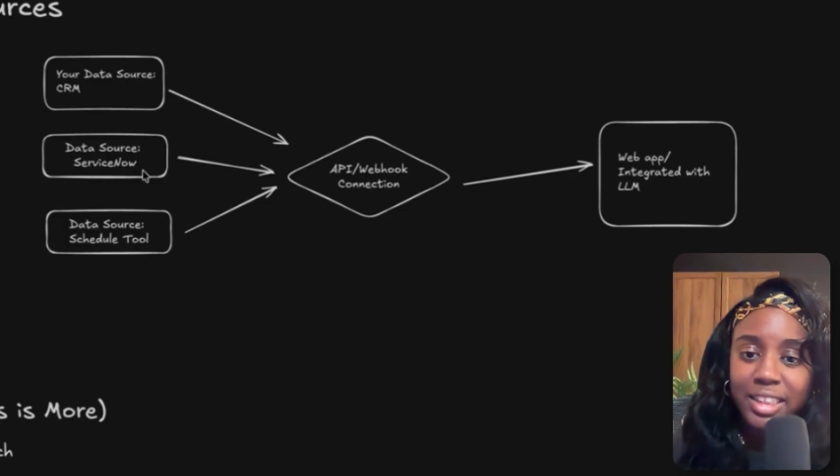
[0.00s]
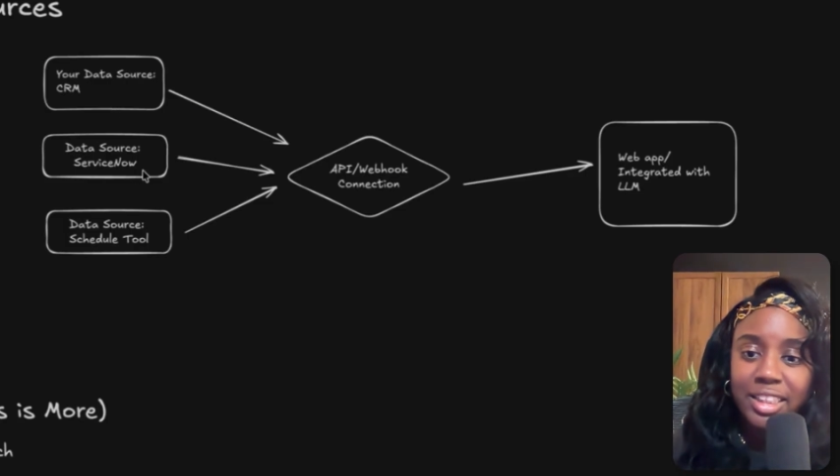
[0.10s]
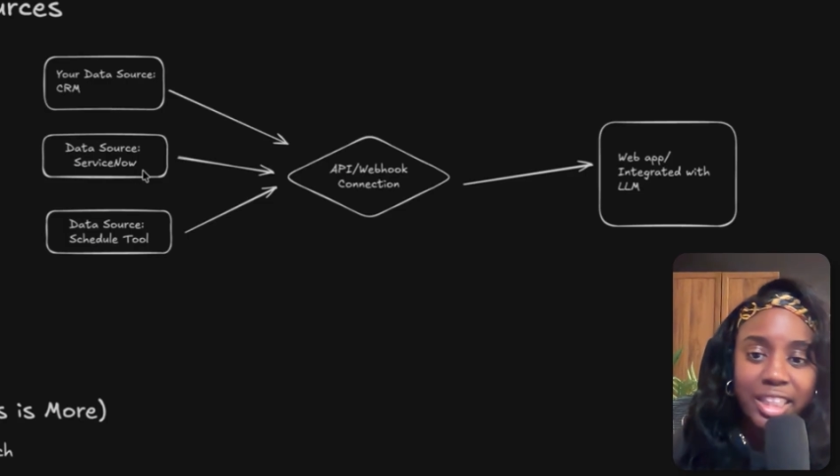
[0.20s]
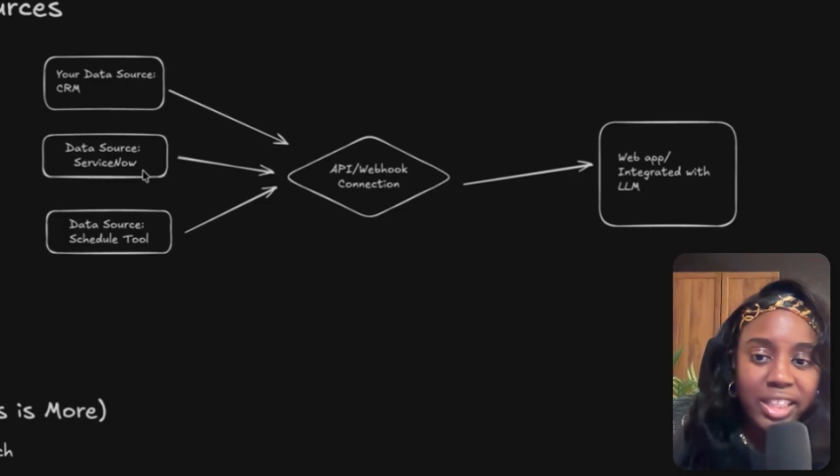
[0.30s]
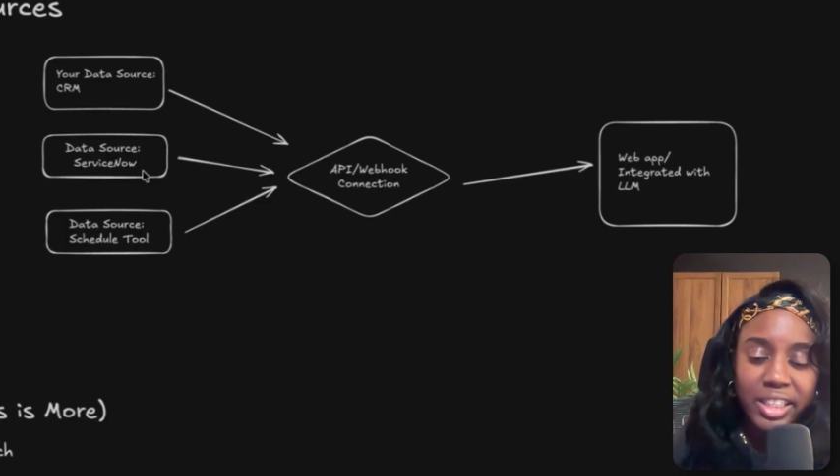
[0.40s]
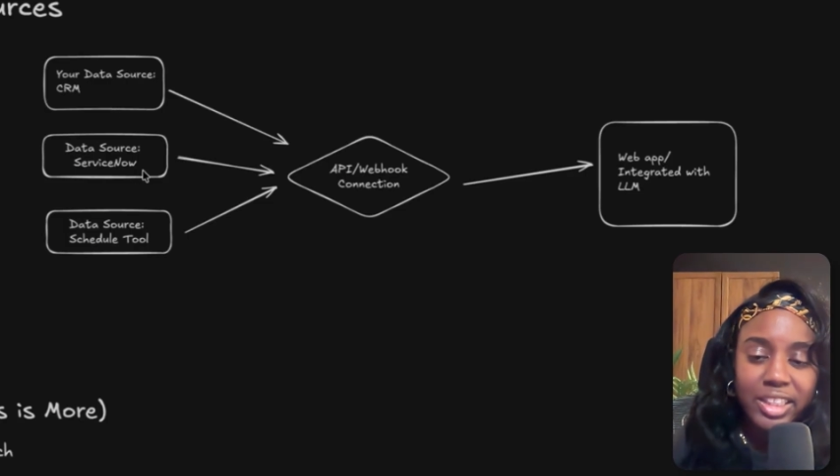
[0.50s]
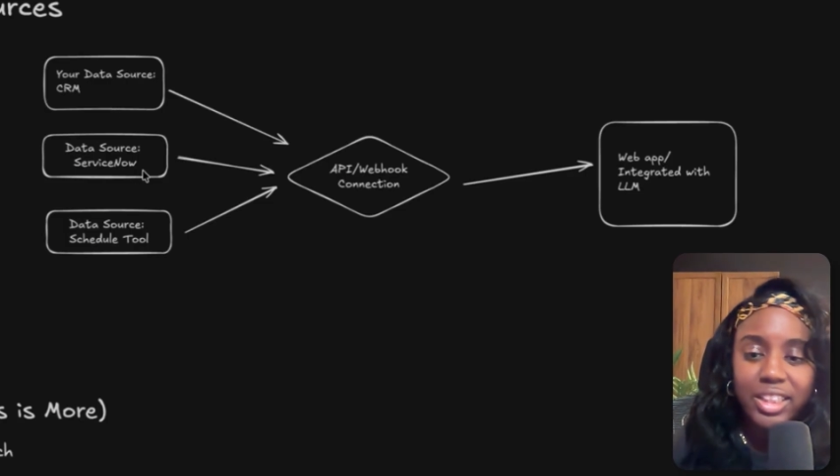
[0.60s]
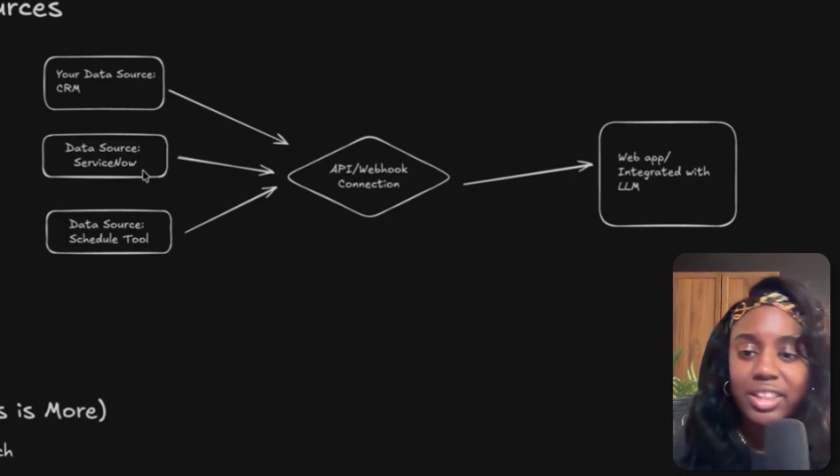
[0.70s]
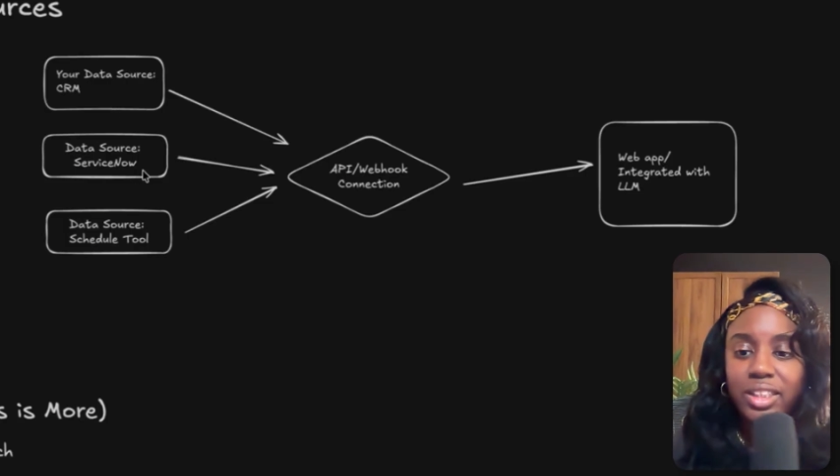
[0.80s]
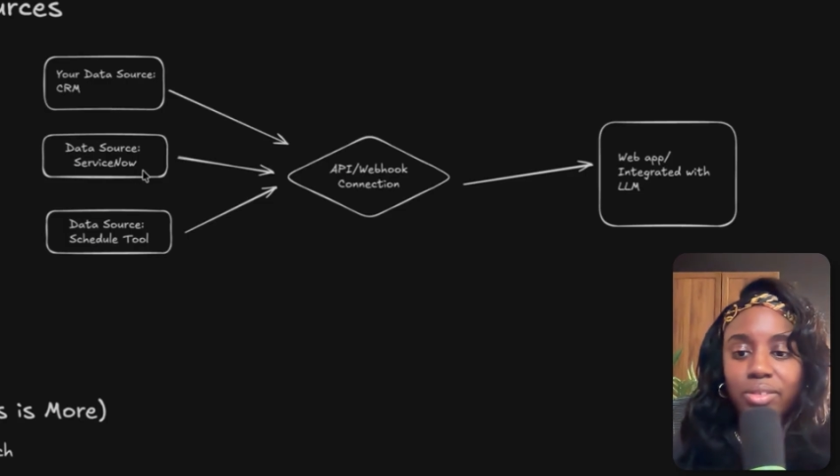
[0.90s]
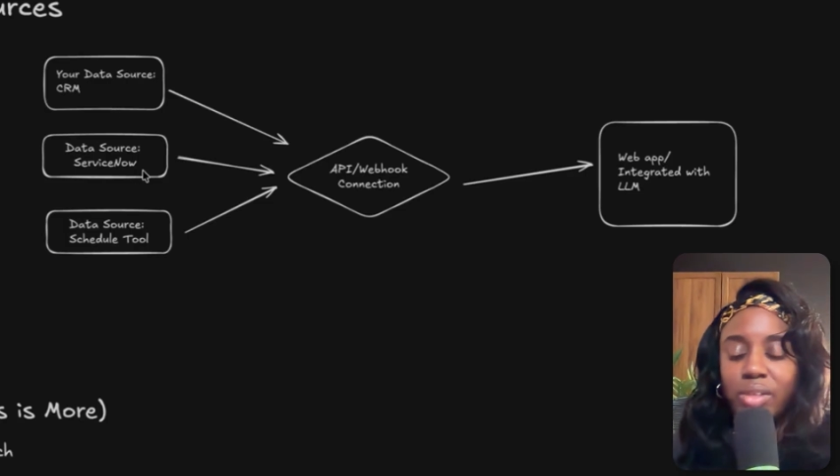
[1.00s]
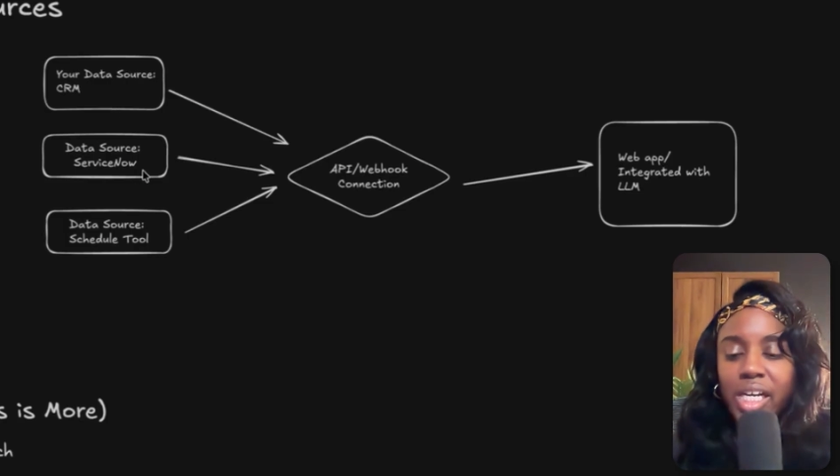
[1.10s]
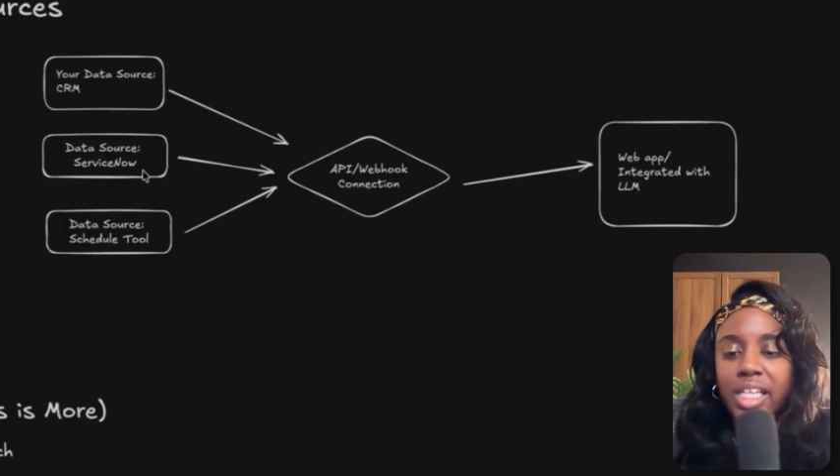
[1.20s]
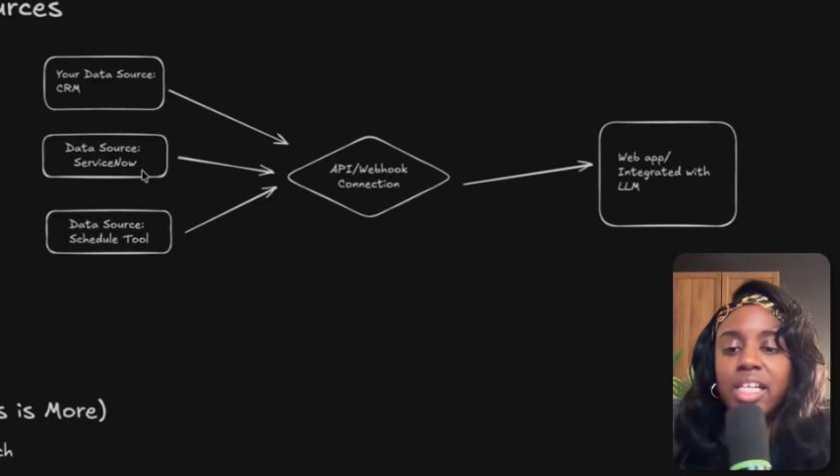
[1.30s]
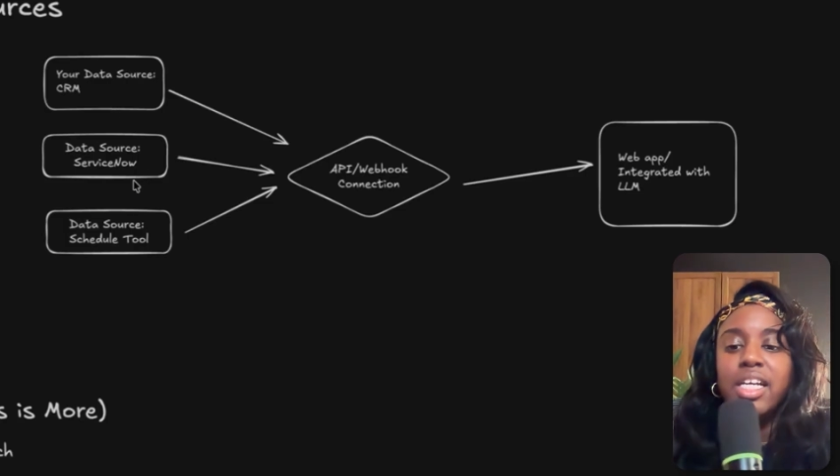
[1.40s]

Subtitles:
a ticketing system, right?